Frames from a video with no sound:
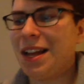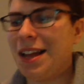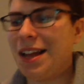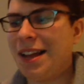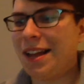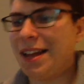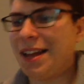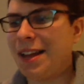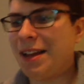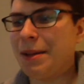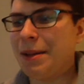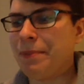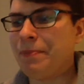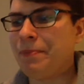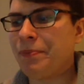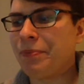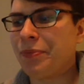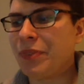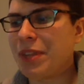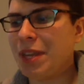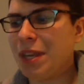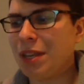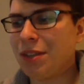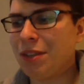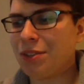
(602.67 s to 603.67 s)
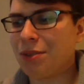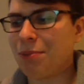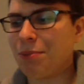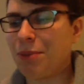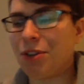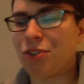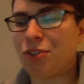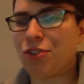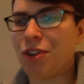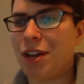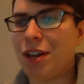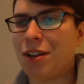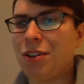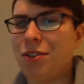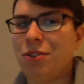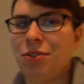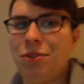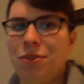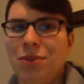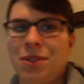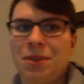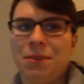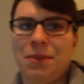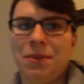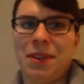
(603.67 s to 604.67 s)
So I'm gonna try to
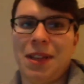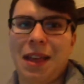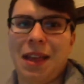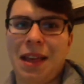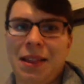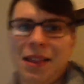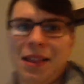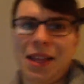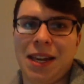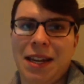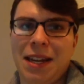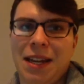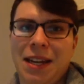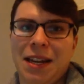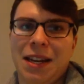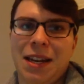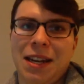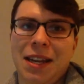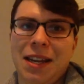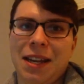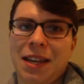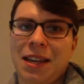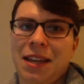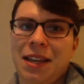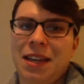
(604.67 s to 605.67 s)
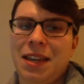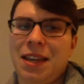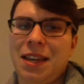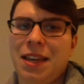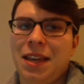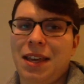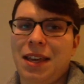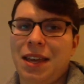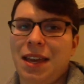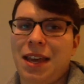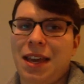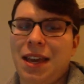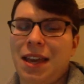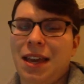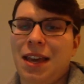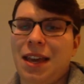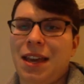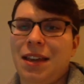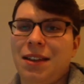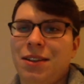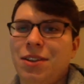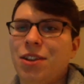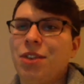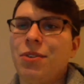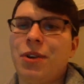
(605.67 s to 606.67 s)
do some of that light editing,
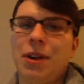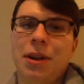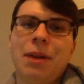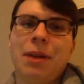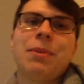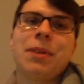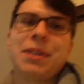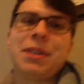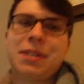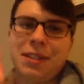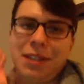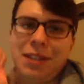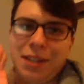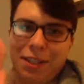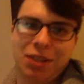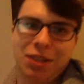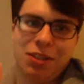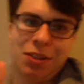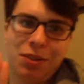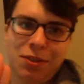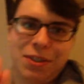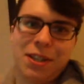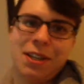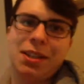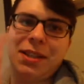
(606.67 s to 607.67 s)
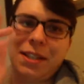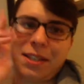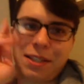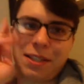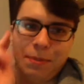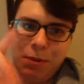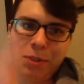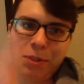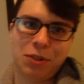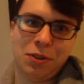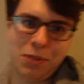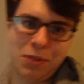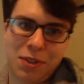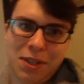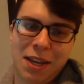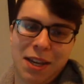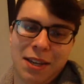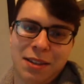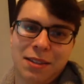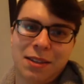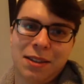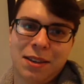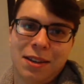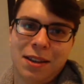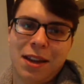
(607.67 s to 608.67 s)
and you know what? I'm gonna stick to Tuesdays. It's gonna be
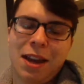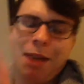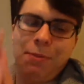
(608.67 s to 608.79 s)
Tuesdays.